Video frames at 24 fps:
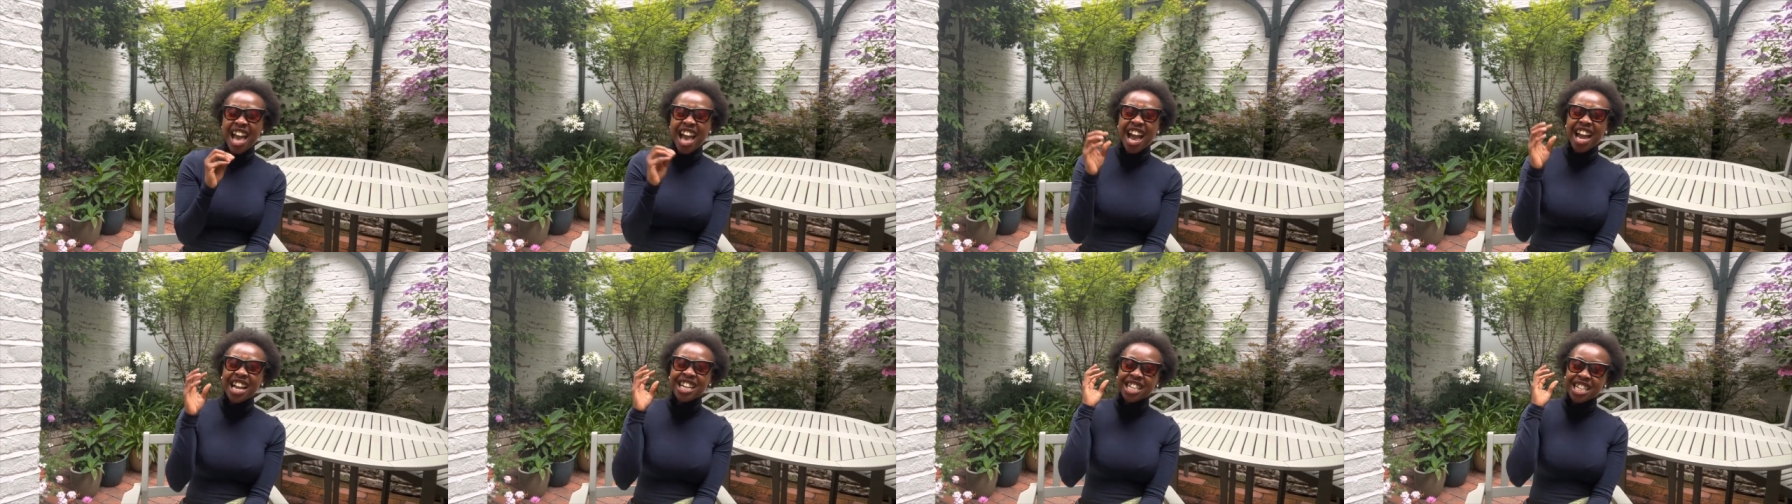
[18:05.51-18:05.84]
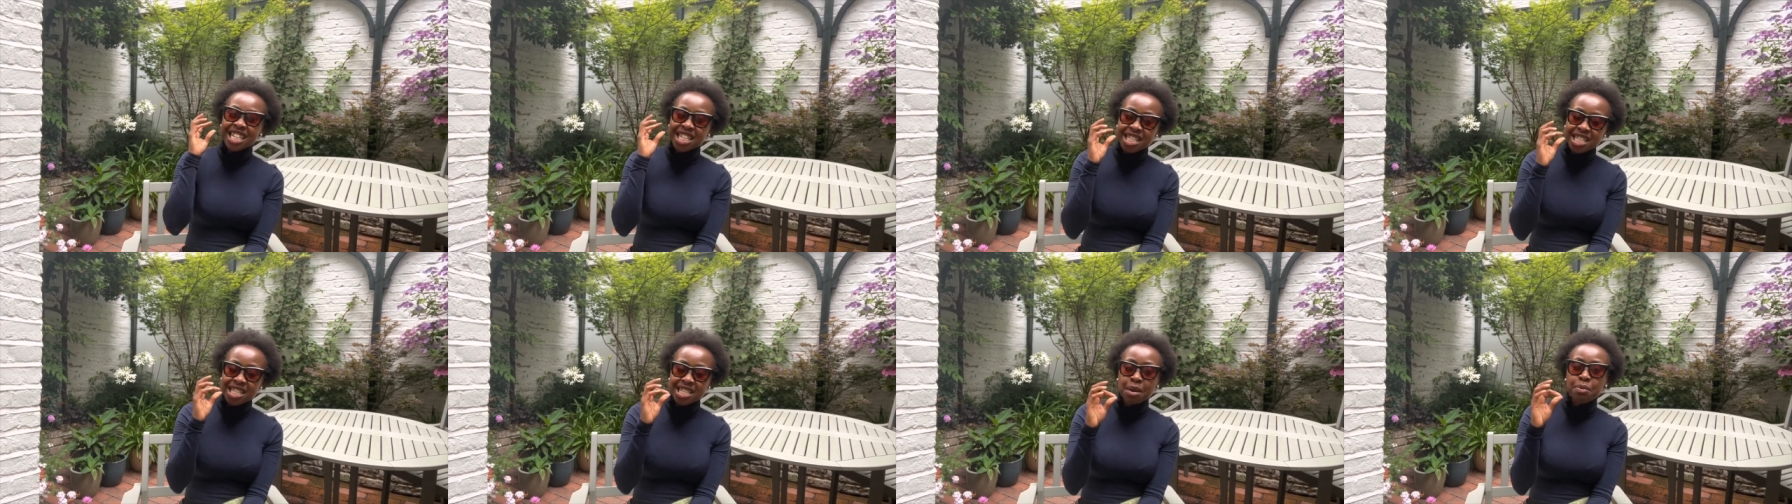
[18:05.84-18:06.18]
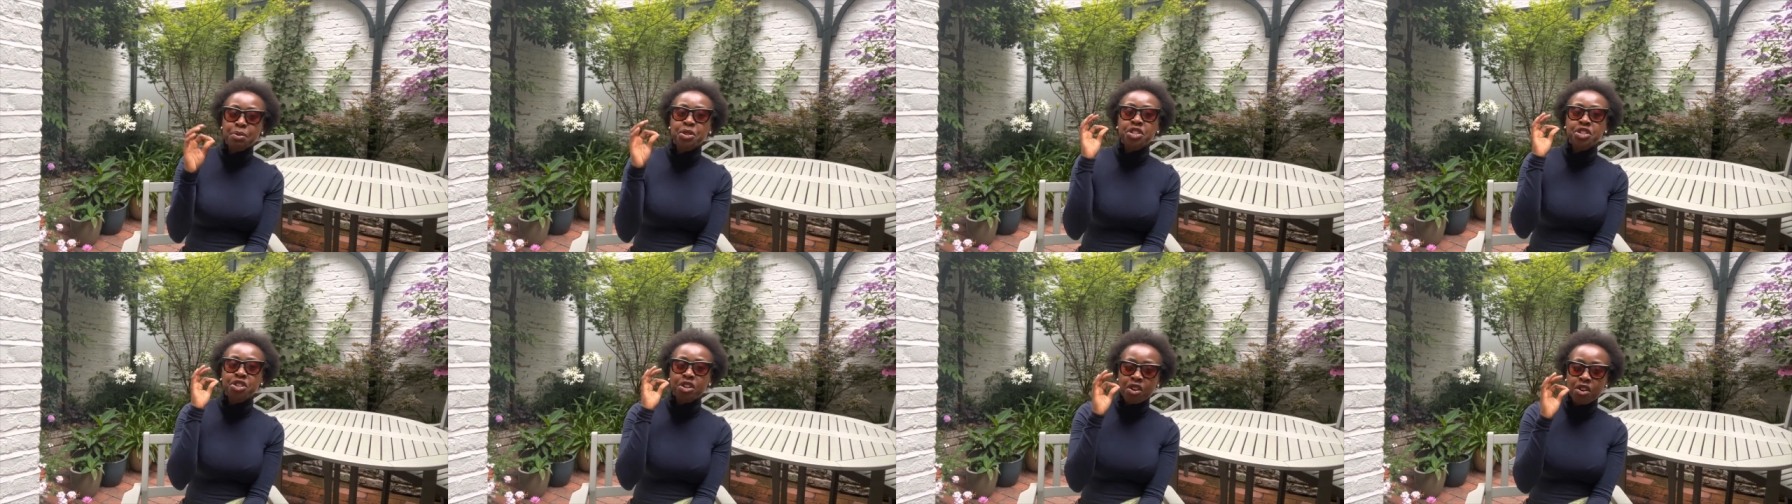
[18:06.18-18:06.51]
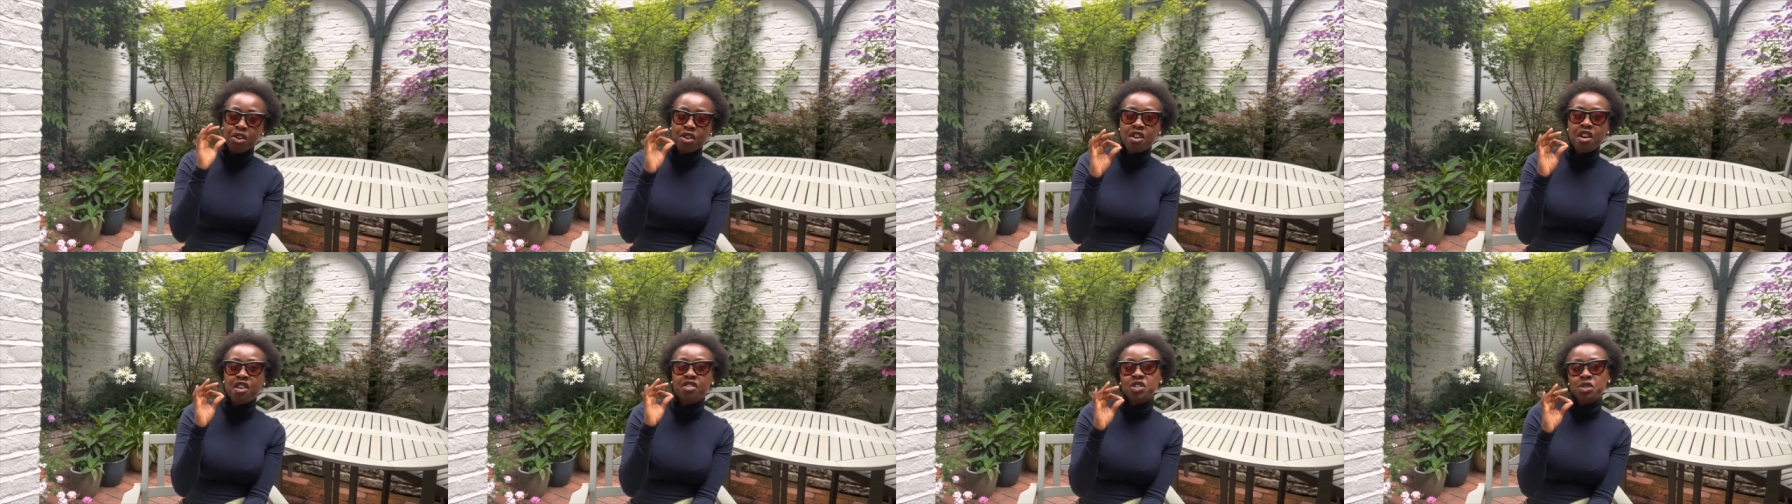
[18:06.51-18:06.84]
and exceptional
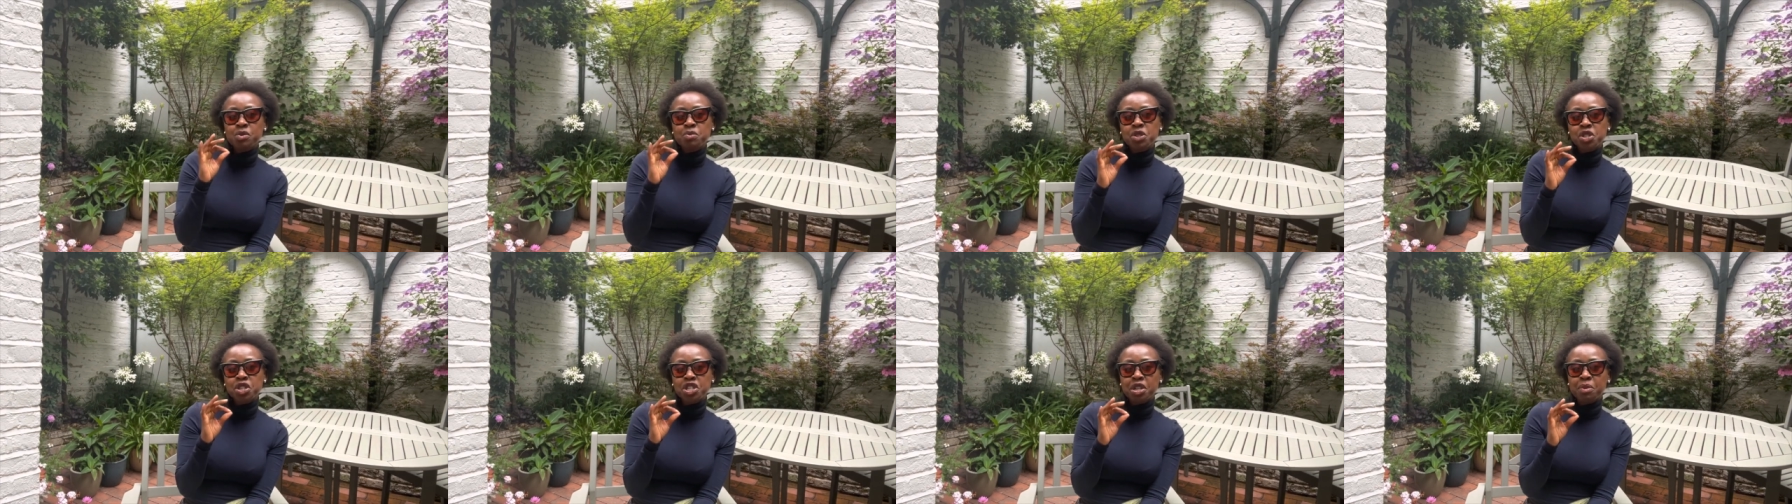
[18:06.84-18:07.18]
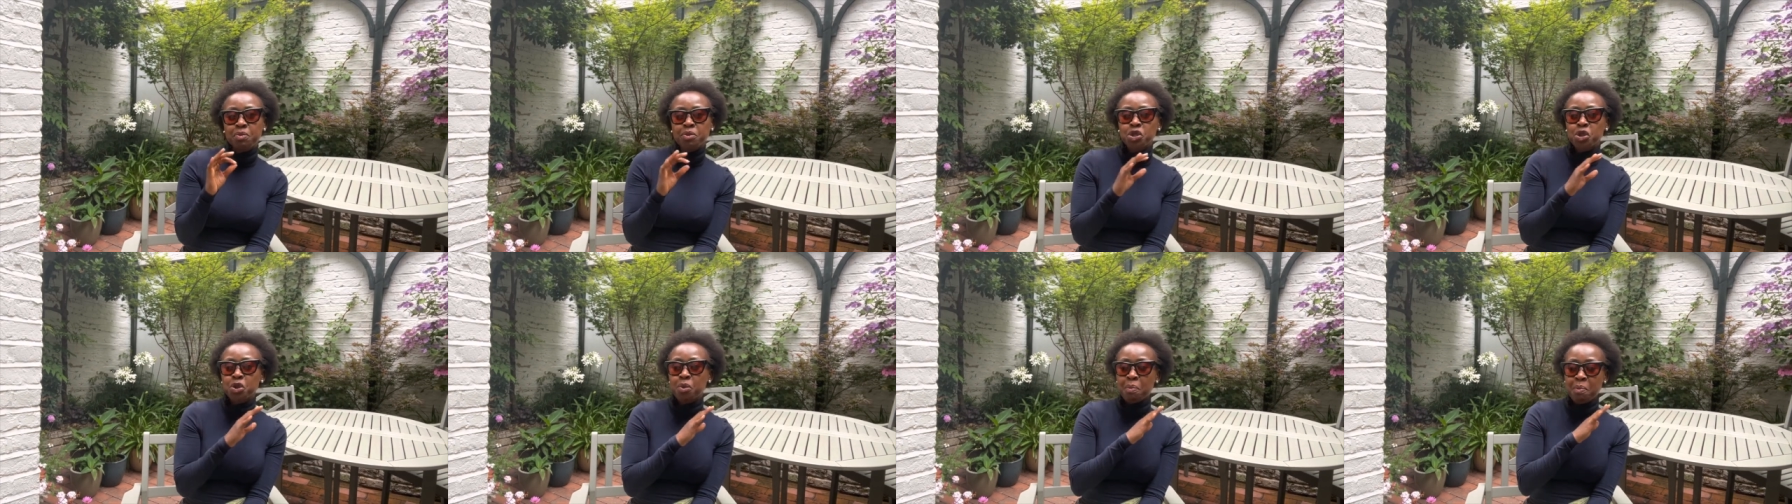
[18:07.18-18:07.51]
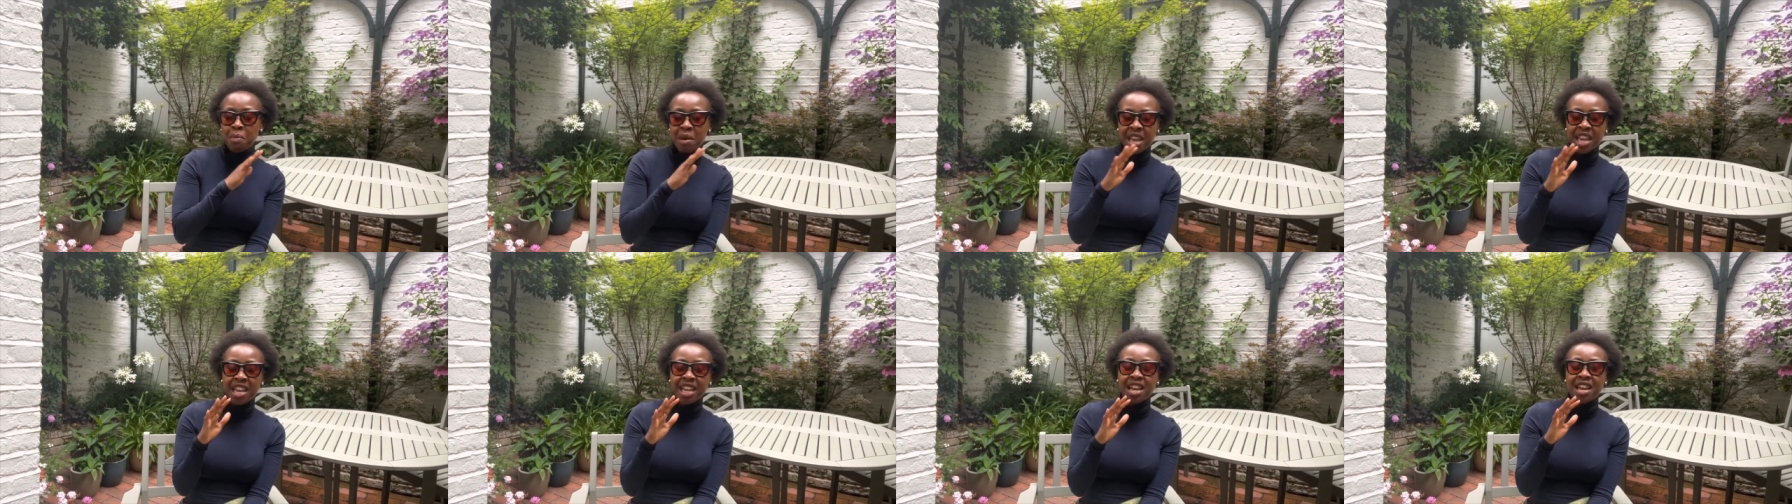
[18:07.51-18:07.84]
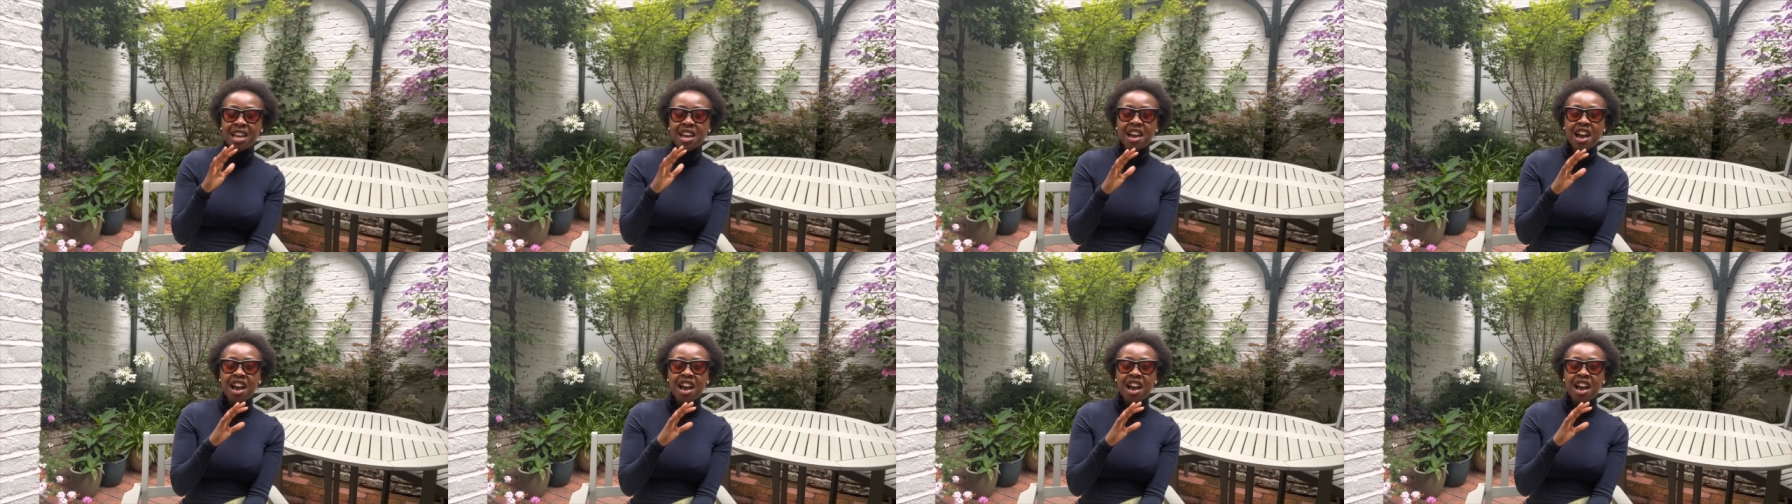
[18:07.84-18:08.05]
craftsmanship to make